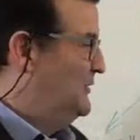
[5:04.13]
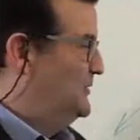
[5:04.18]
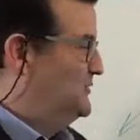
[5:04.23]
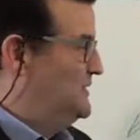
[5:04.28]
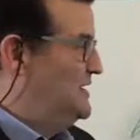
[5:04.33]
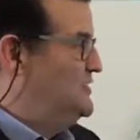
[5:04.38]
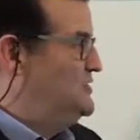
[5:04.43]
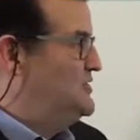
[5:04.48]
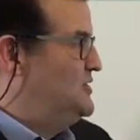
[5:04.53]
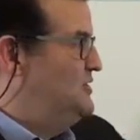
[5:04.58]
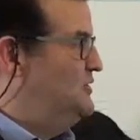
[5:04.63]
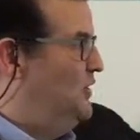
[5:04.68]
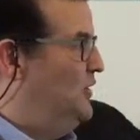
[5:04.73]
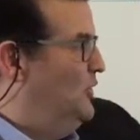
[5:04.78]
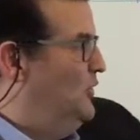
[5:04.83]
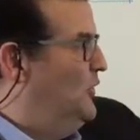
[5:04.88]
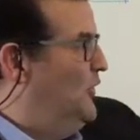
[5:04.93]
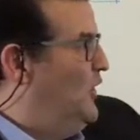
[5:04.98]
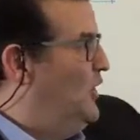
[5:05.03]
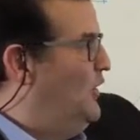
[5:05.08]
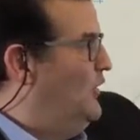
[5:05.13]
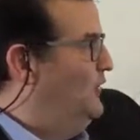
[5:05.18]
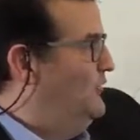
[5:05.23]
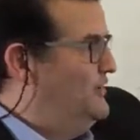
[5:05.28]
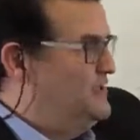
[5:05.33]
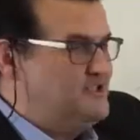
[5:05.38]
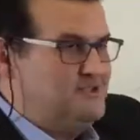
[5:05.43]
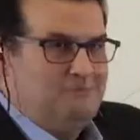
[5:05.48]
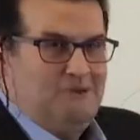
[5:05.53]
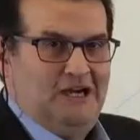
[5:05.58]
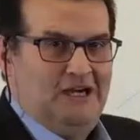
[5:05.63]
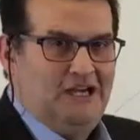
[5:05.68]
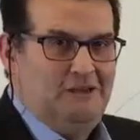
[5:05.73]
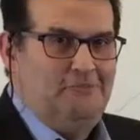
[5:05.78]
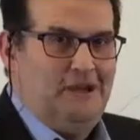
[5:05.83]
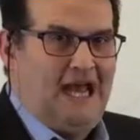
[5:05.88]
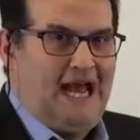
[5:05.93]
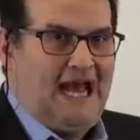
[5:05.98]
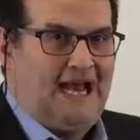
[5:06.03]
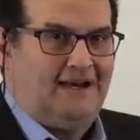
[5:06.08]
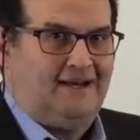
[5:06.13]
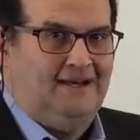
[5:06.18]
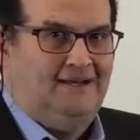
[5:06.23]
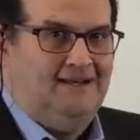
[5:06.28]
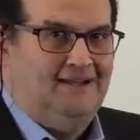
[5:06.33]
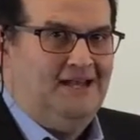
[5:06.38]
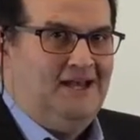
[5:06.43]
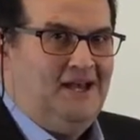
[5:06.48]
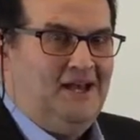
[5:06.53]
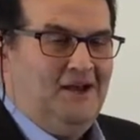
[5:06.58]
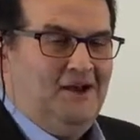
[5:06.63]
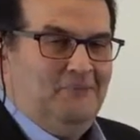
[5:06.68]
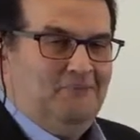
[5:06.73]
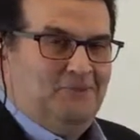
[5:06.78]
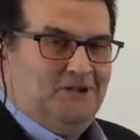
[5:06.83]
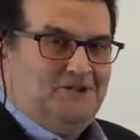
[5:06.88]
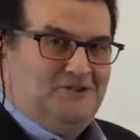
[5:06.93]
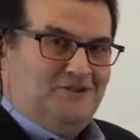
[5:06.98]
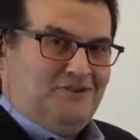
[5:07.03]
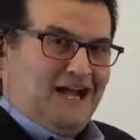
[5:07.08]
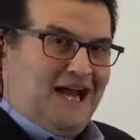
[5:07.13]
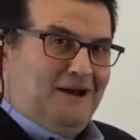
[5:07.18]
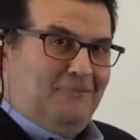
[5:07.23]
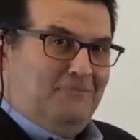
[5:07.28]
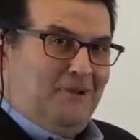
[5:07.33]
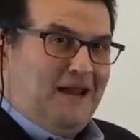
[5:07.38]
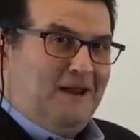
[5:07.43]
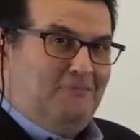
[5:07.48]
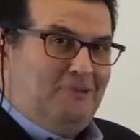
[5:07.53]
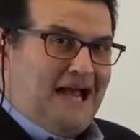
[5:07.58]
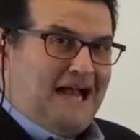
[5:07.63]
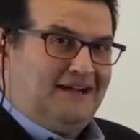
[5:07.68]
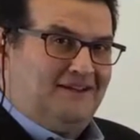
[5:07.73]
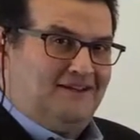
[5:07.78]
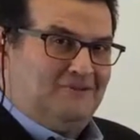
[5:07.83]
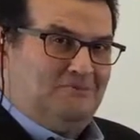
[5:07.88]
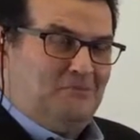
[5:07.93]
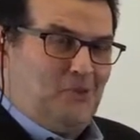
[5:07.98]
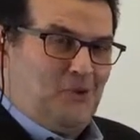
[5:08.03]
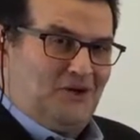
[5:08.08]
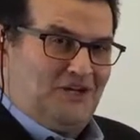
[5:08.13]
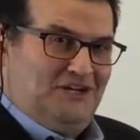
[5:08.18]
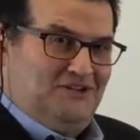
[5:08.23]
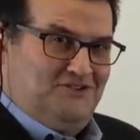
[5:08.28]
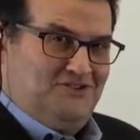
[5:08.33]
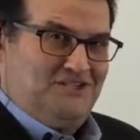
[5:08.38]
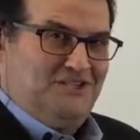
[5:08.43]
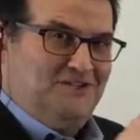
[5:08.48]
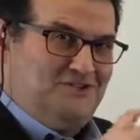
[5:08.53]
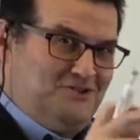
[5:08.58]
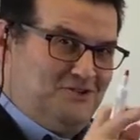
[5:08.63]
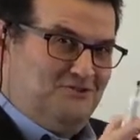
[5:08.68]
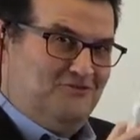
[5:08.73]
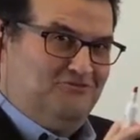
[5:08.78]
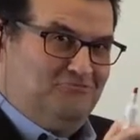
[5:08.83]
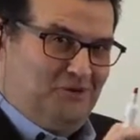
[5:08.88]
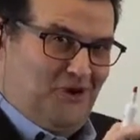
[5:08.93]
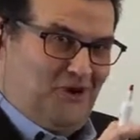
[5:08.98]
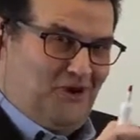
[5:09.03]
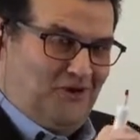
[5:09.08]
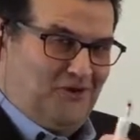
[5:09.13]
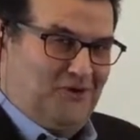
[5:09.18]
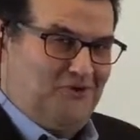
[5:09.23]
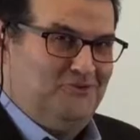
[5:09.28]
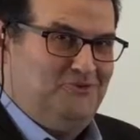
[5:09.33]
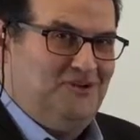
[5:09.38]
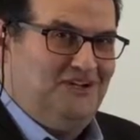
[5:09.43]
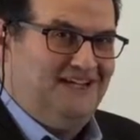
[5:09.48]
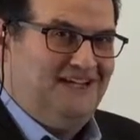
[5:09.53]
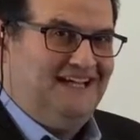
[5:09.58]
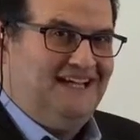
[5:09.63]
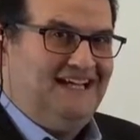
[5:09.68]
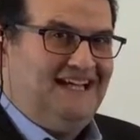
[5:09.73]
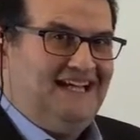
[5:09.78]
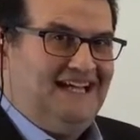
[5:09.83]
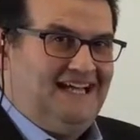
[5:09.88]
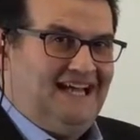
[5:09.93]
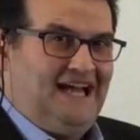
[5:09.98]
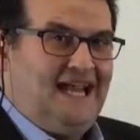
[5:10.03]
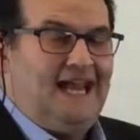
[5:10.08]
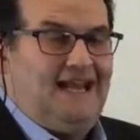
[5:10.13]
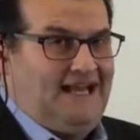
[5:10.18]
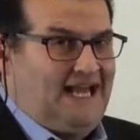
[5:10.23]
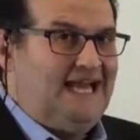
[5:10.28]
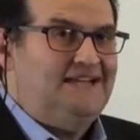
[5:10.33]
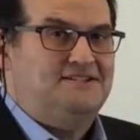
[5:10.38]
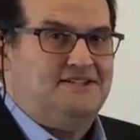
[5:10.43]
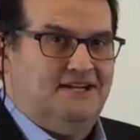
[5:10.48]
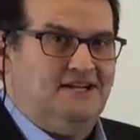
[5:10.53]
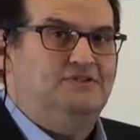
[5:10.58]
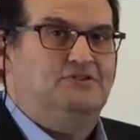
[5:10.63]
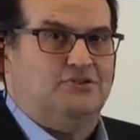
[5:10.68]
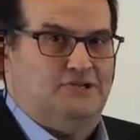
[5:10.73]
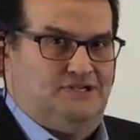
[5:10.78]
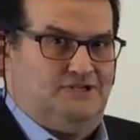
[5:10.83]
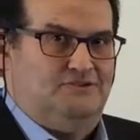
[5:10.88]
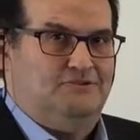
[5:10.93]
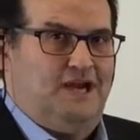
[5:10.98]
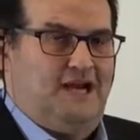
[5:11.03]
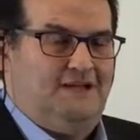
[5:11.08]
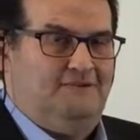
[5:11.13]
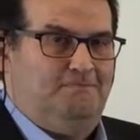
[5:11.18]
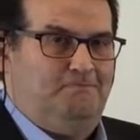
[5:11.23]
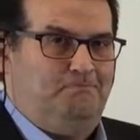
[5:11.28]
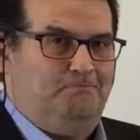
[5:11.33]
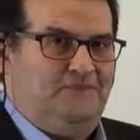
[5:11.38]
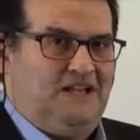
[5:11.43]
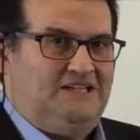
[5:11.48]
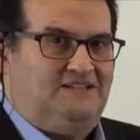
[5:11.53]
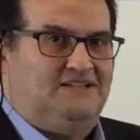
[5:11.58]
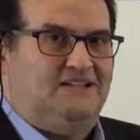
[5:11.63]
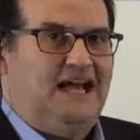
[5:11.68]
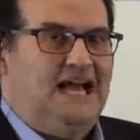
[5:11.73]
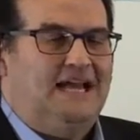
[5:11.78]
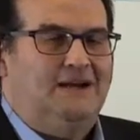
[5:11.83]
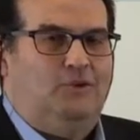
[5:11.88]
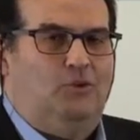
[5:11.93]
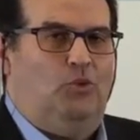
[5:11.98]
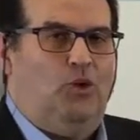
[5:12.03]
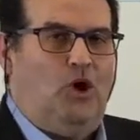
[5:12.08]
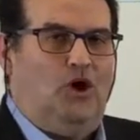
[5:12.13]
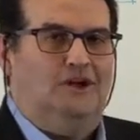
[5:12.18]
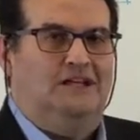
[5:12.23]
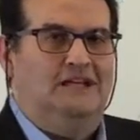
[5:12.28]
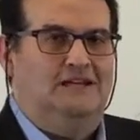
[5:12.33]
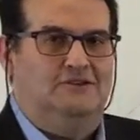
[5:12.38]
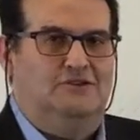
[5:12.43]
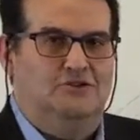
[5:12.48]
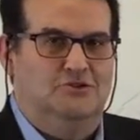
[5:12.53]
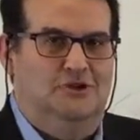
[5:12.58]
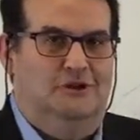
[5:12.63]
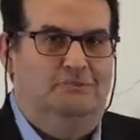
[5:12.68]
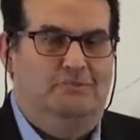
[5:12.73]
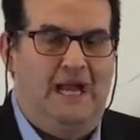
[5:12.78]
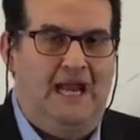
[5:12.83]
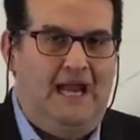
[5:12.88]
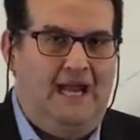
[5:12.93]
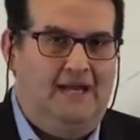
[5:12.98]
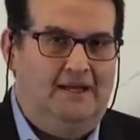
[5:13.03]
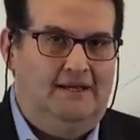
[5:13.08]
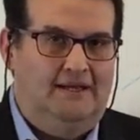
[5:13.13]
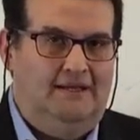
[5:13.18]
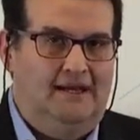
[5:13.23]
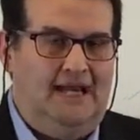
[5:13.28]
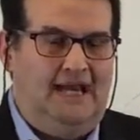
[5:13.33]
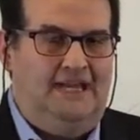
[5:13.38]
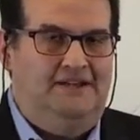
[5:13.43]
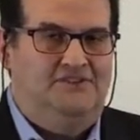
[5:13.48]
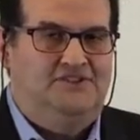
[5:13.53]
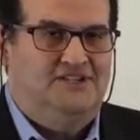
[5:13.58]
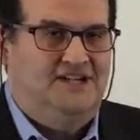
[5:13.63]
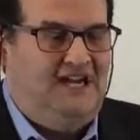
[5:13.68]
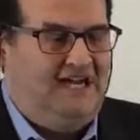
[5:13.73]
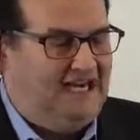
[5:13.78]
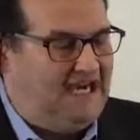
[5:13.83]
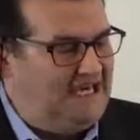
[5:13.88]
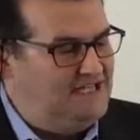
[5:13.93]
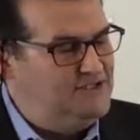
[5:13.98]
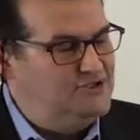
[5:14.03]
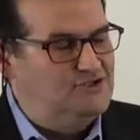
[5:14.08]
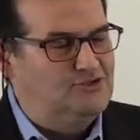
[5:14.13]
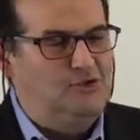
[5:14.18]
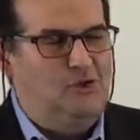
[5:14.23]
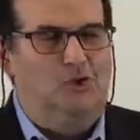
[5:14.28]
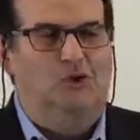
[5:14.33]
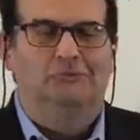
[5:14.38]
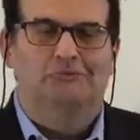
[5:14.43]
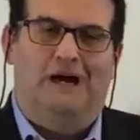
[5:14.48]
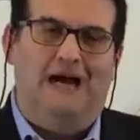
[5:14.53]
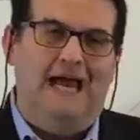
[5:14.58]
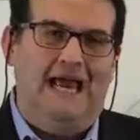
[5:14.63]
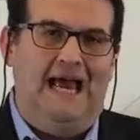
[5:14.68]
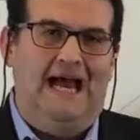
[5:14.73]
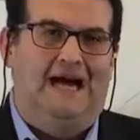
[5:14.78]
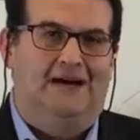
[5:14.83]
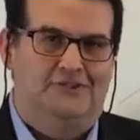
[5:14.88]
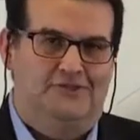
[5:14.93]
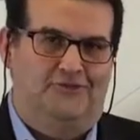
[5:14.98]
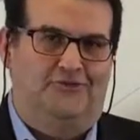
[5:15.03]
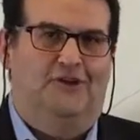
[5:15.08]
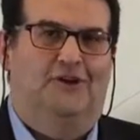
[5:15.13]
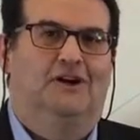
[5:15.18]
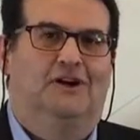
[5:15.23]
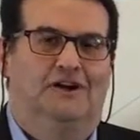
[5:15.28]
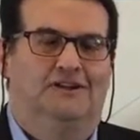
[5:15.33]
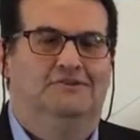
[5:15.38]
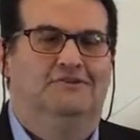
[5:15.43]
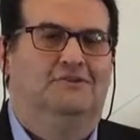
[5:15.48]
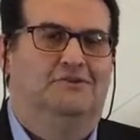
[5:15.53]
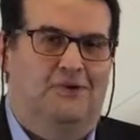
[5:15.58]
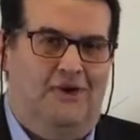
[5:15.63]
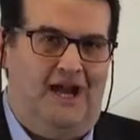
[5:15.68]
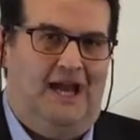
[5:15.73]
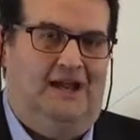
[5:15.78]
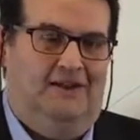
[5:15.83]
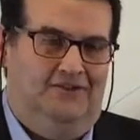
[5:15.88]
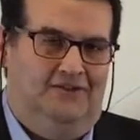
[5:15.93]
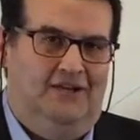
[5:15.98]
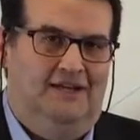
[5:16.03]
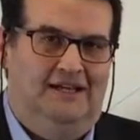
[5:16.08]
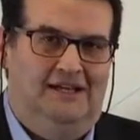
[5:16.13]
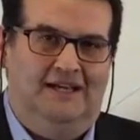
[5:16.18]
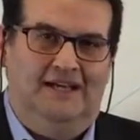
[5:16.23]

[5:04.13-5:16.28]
only do you owe all this money back, but you got to pay back the mortgage that you've borrowed, and that's an interest rate. It's like walking to a bank and saying, I sold my house for $100,000.